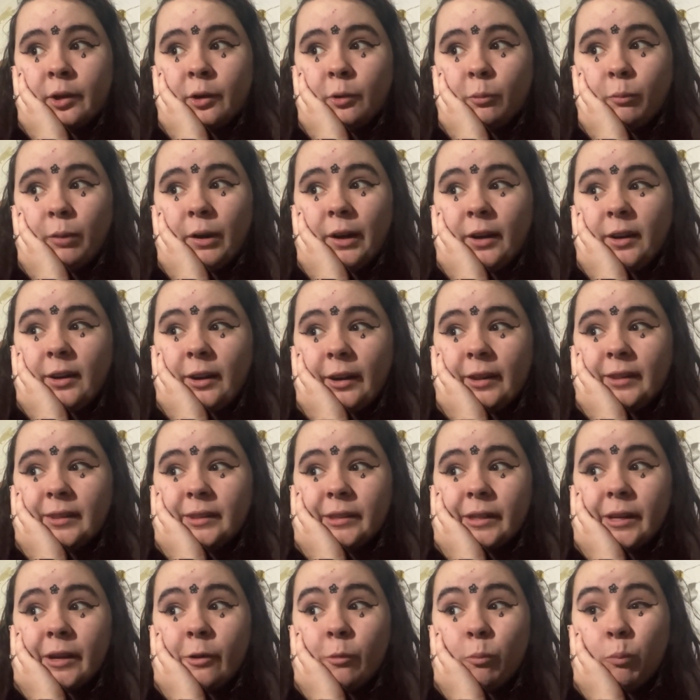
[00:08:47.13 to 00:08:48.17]

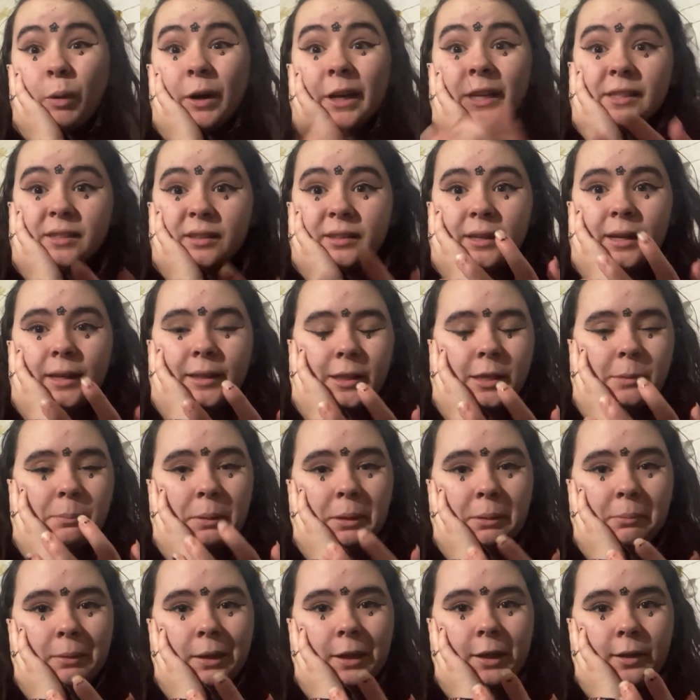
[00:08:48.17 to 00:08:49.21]
witnessed what it's like to
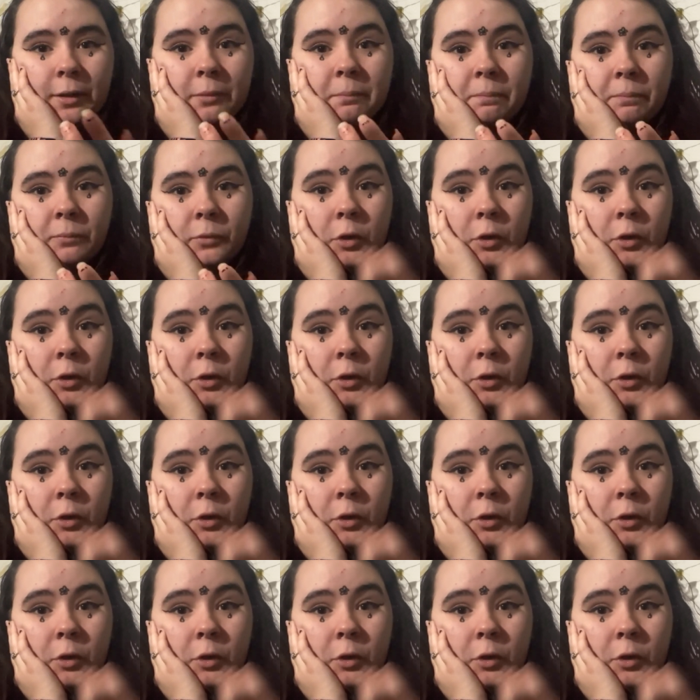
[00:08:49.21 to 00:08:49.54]
be me.